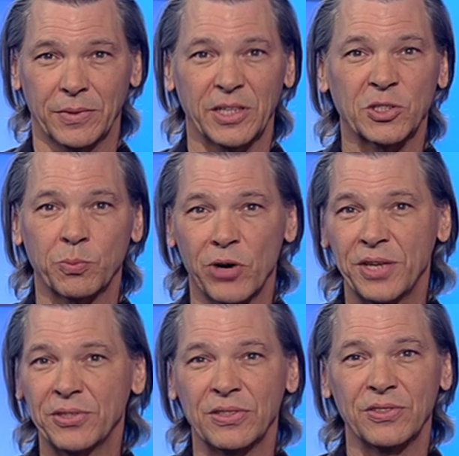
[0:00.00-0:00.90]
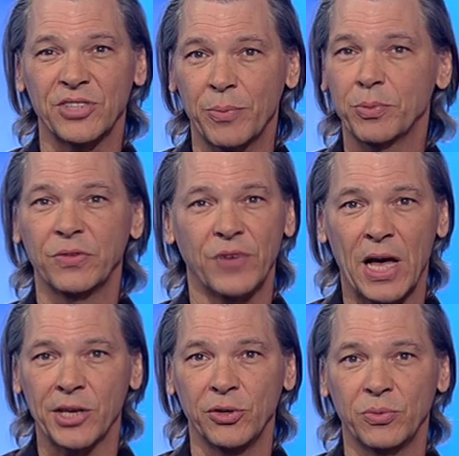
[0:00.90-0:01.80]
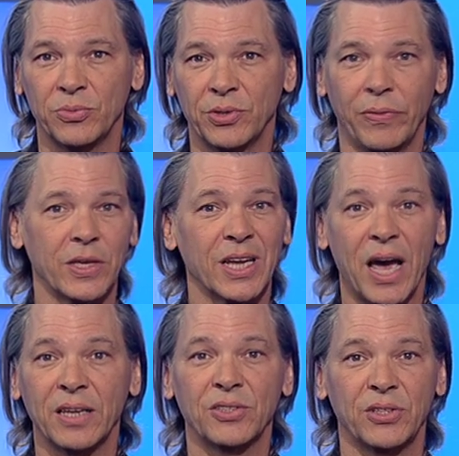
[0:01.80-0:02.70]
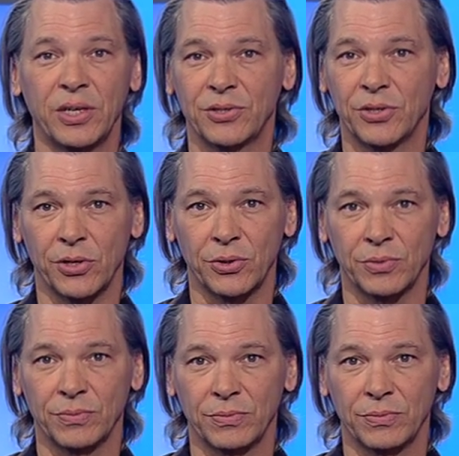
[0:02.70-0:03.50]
expressed in separate volumes of the United States Code